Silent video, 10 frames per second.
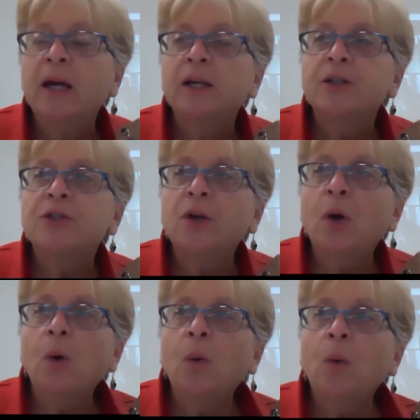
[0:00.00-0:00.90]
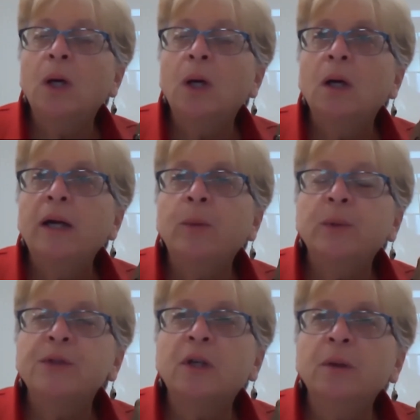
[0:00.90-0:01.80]
So it
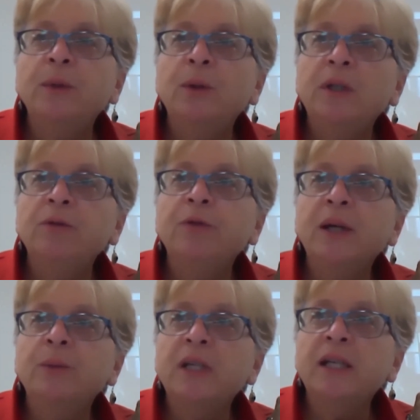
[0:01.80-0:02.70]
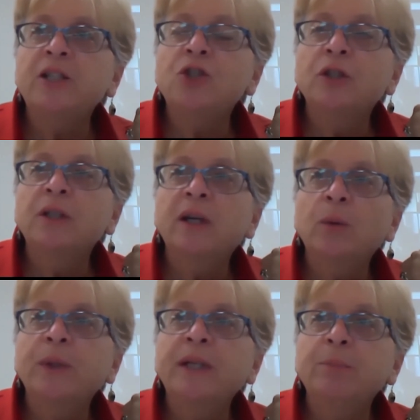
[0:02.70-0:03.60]
was the community foundation that
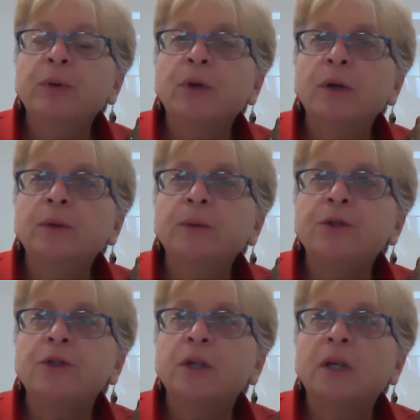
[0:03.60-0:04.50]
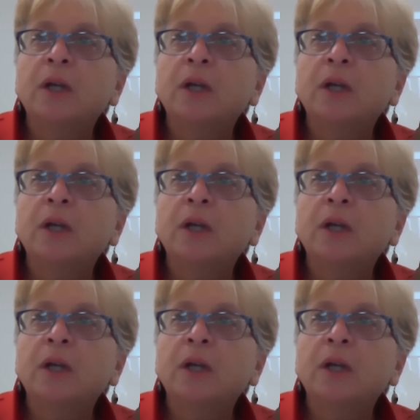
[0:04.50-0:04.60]
we approached,